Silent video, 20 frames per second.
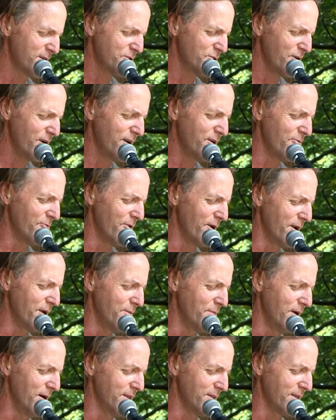try to write
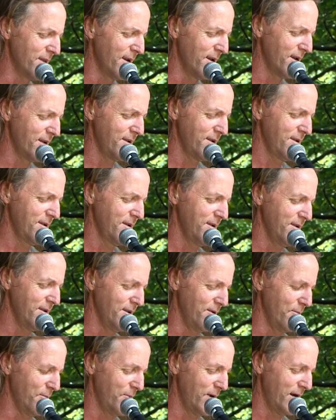about that
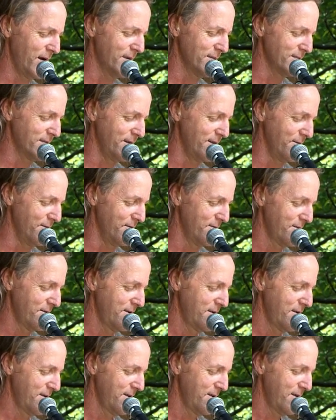in a positive
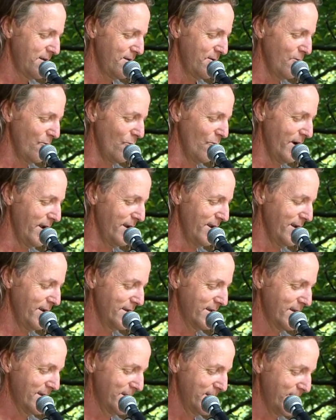way.
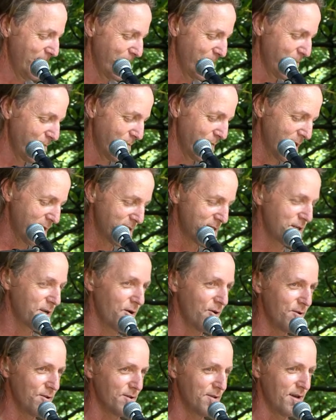It's
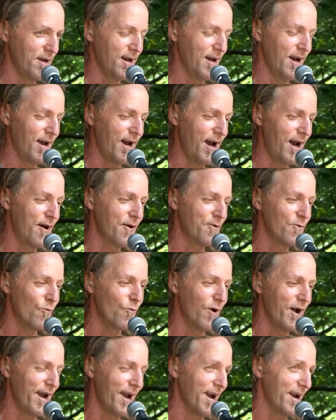called Out of
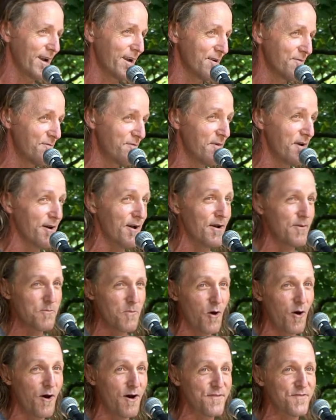Whack. I
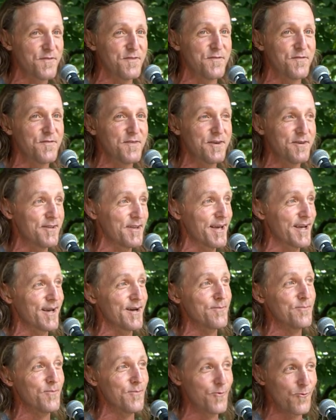often feel like
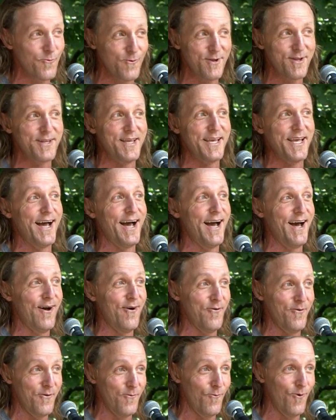I'm really
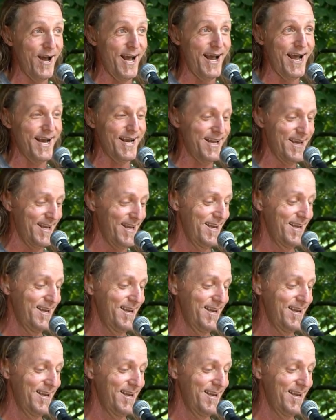out of whack.